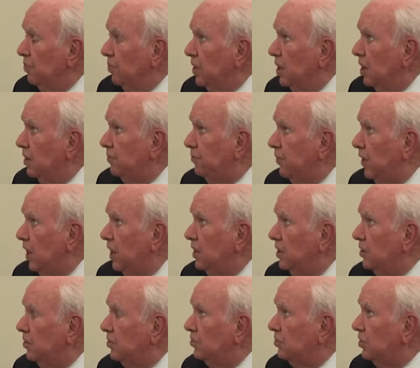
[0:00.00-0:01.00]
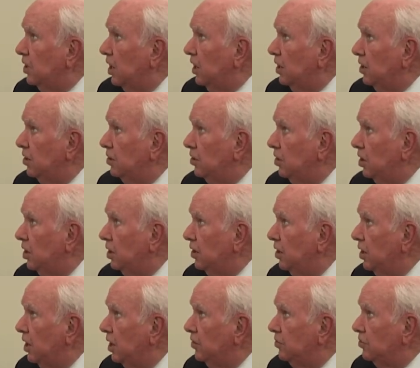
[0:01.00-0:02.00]
they finally decided
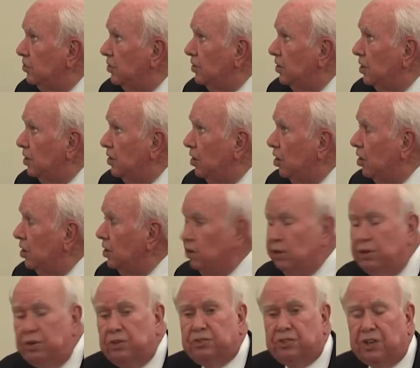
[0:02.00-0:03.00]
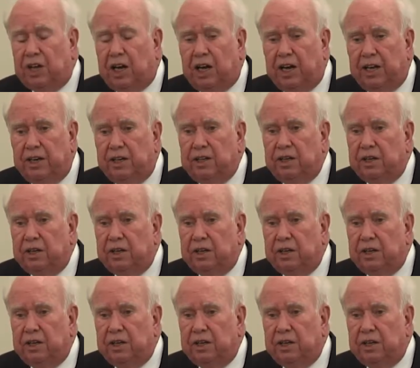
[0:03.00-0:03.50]
on lucite,